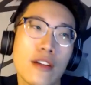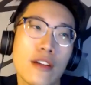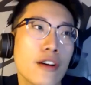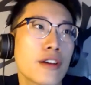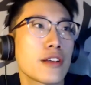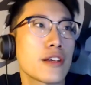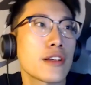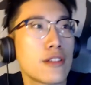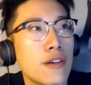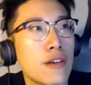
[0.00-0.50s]

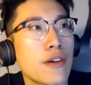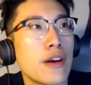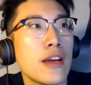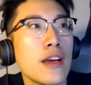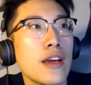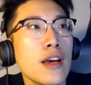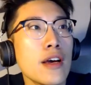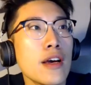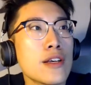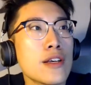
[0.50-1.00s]
Got it. All
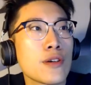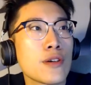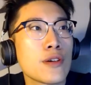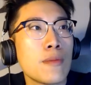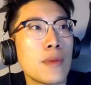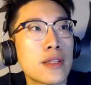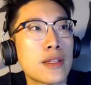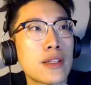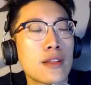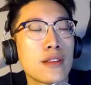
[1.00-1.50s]
right.
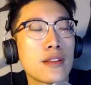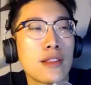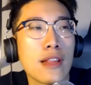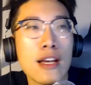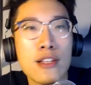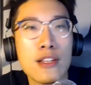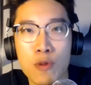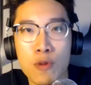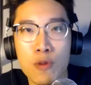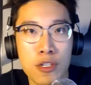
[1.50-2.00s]
So Mārtiņ,
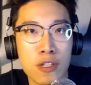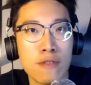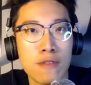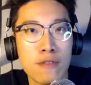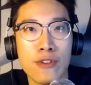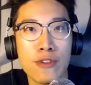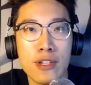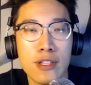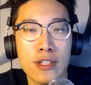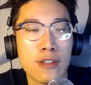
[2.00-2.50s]
last question
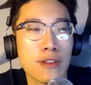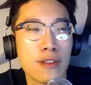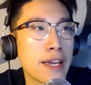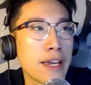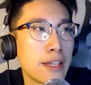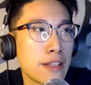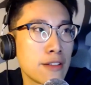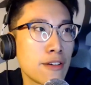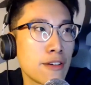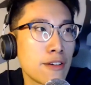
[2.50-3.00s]
for the
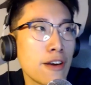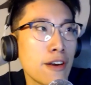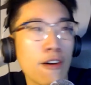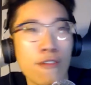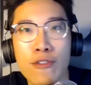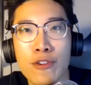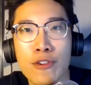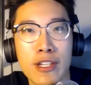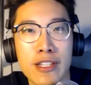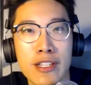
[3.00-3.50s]
night, all right,
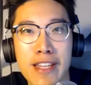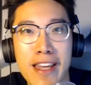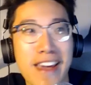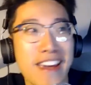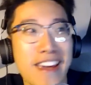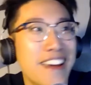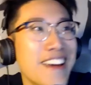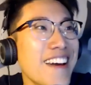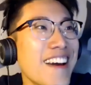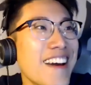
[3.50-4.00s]
or for the
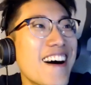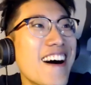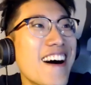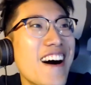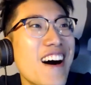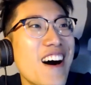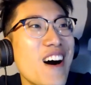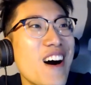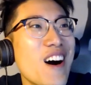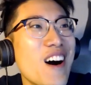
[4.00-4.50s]
day.
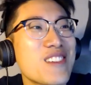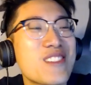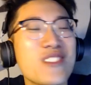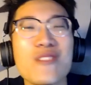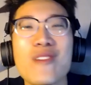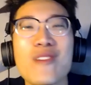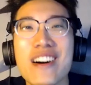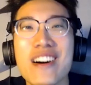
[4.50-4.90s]
So